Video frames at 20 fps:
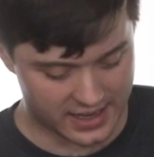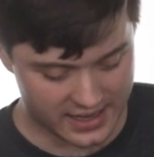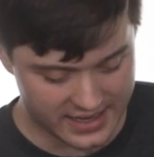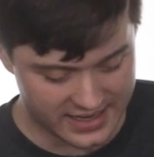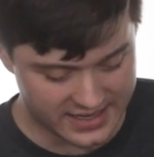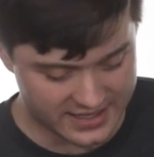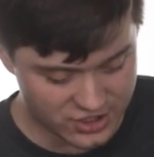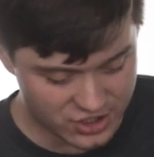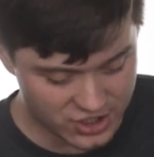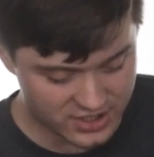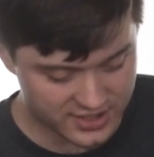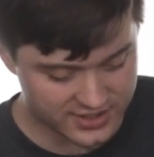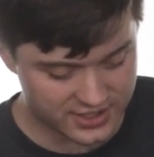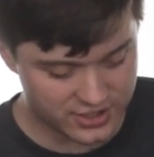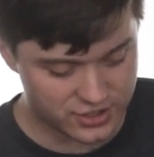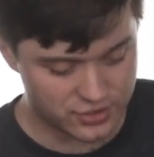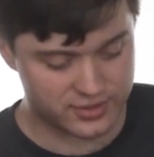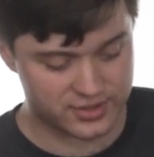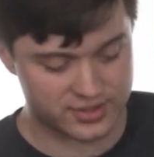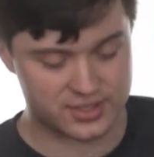is just to
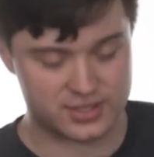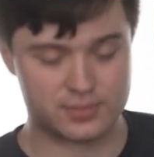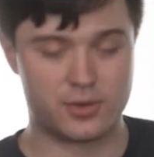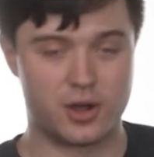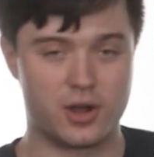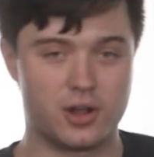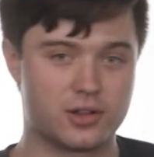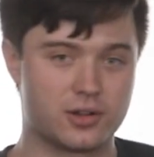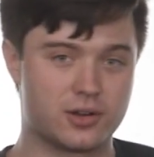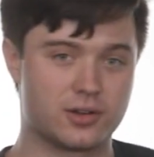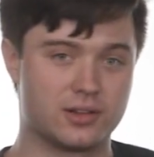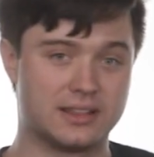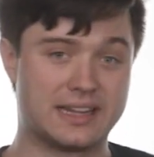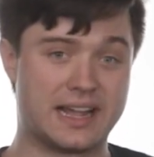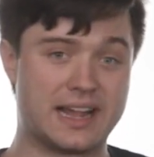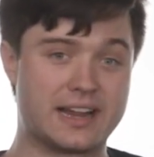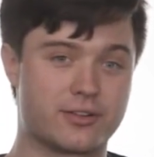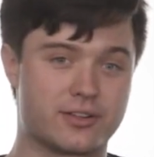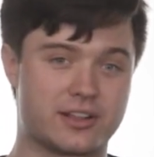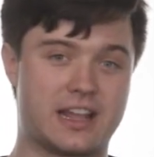do the smaller,
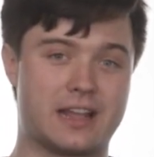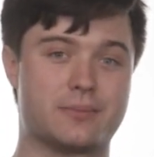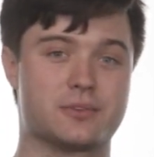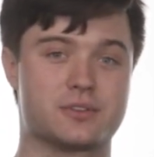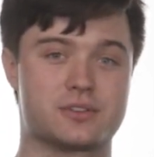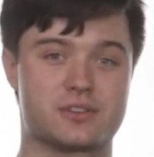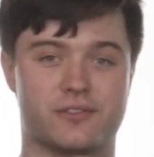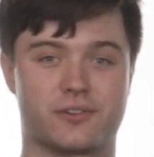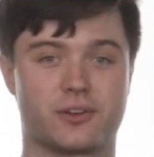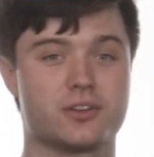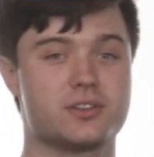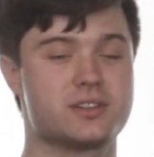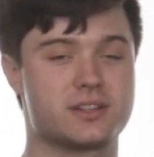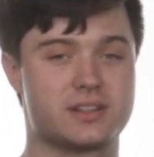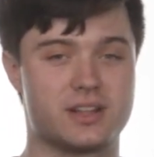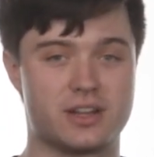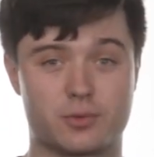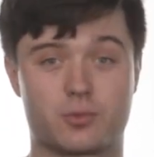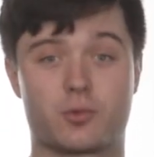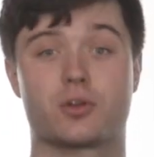lighter cables first,
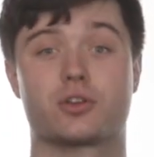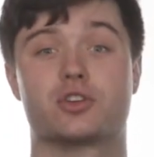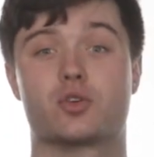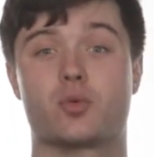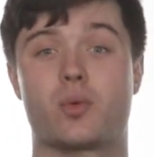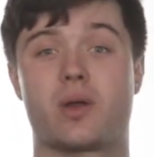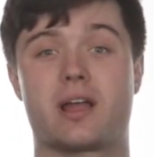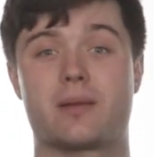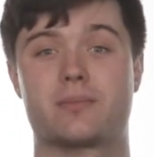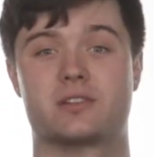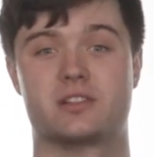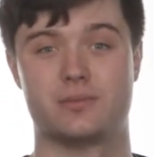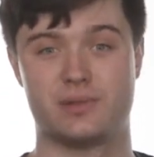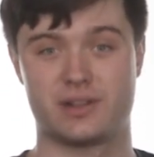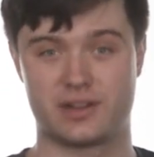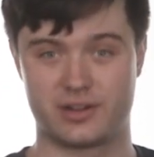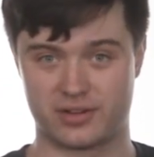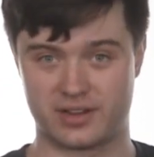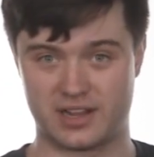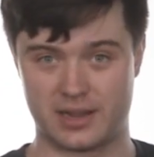then work your way up to the
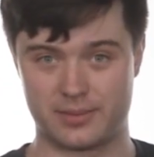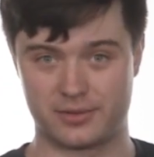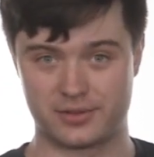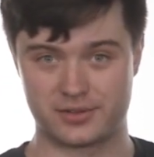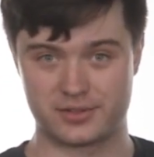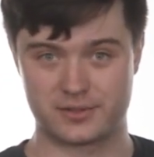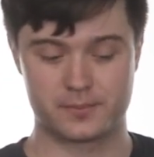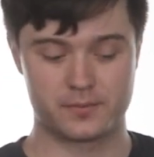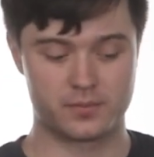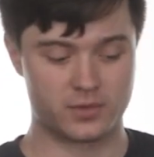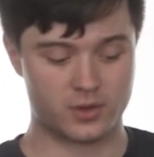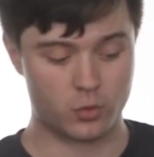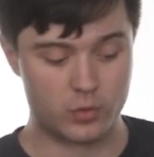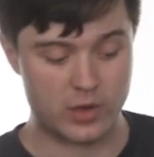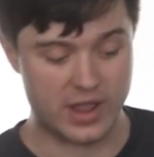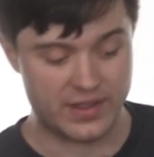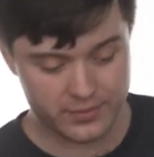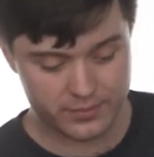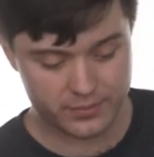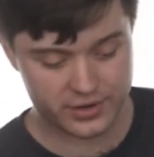bigger cables. We
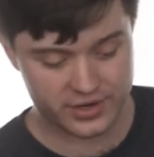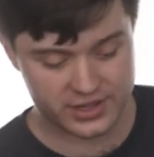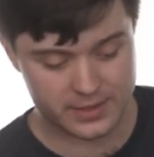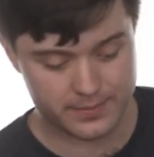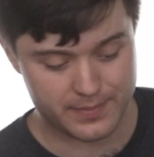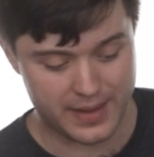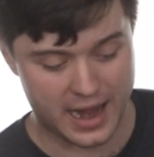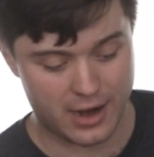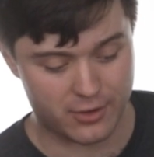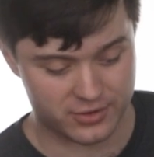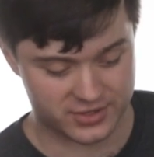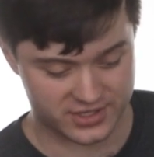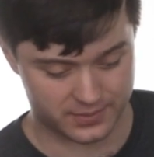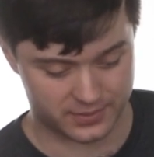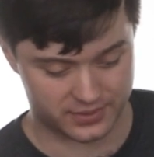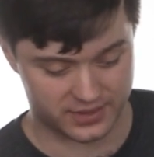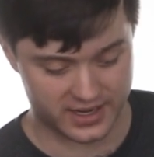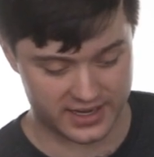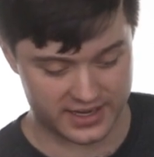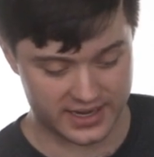haven't put in the power
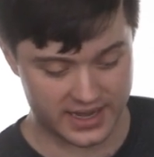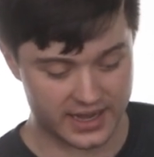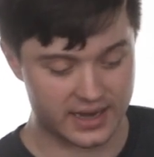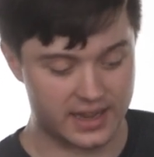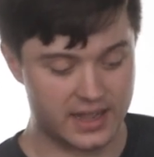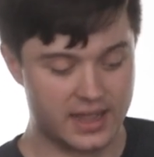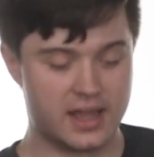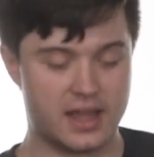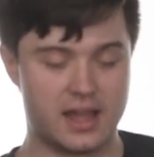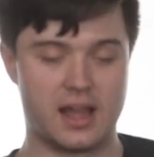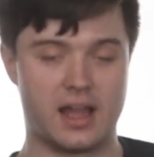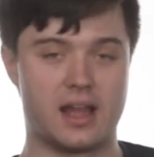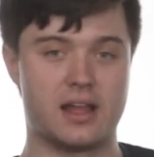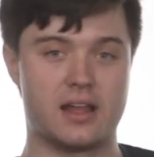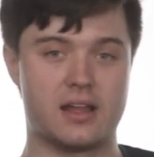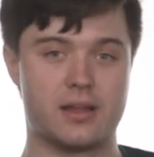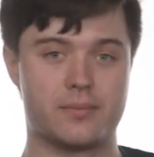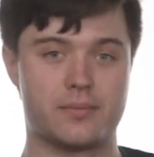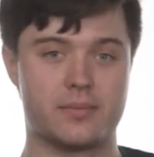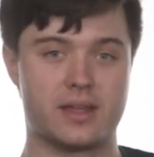supply yet,
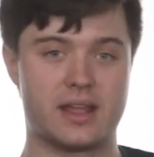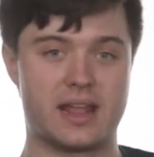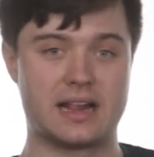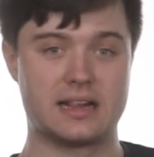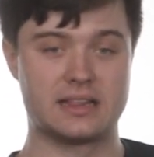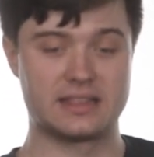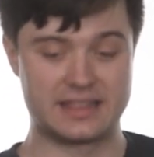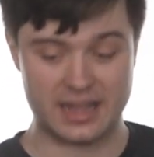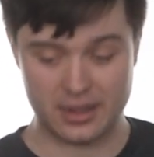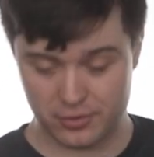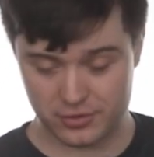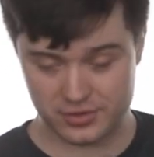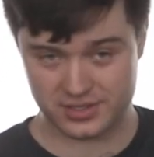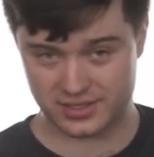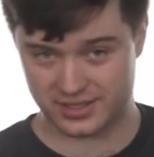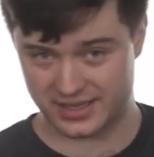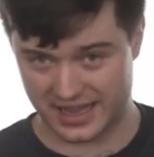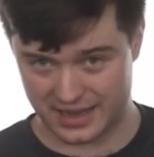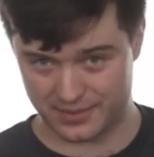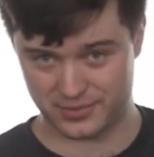and those
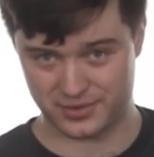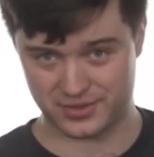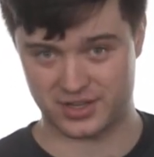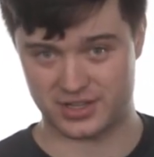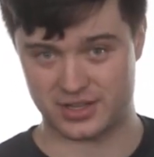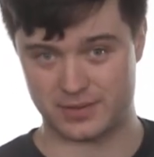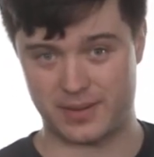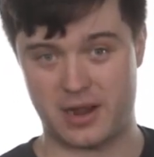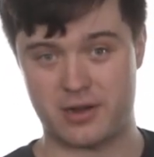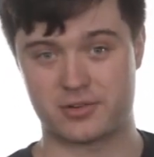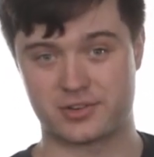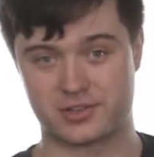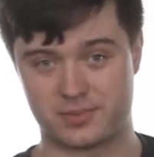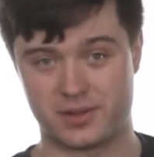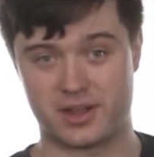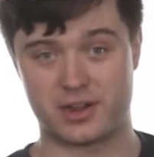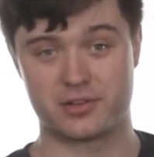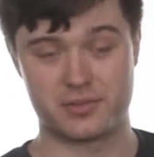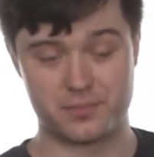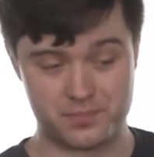cables on the power
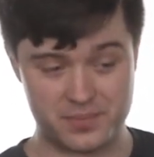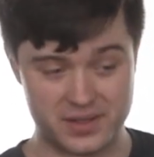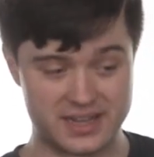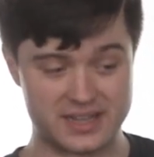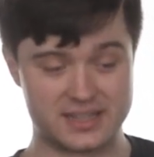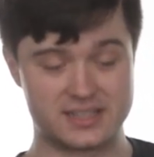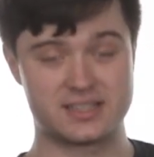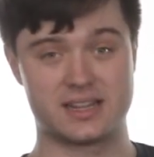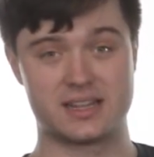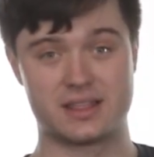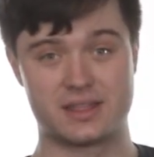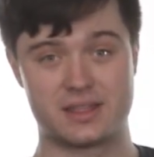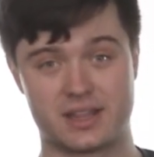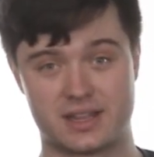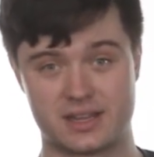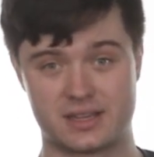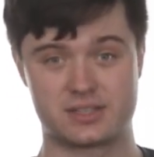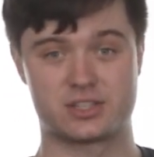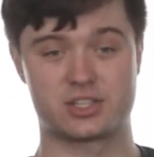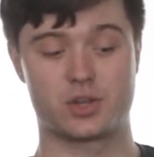supply are the biggest and
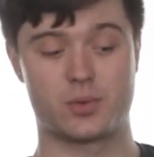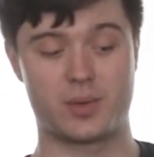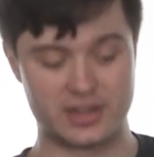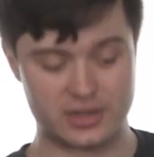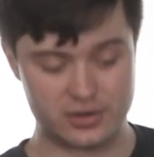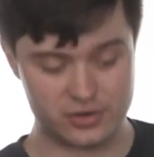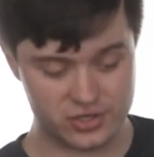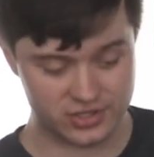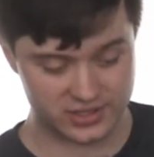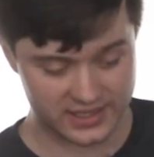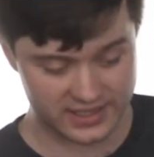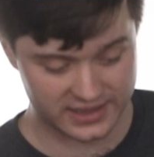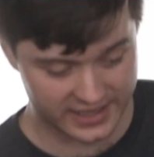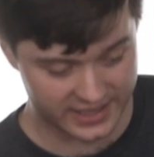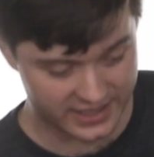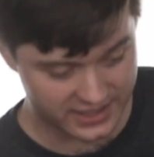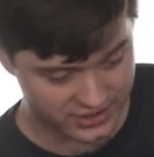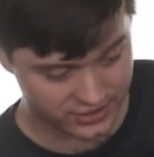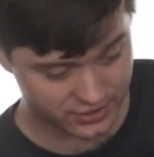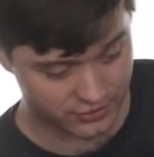thickest. So I usually
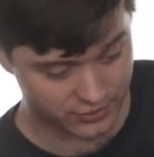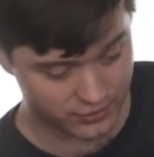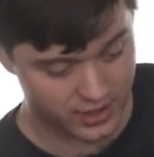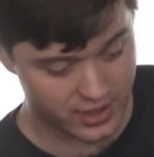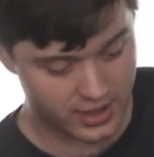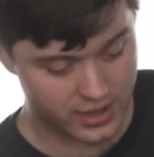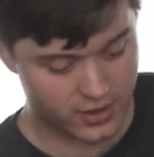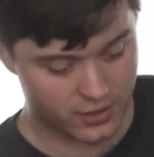like to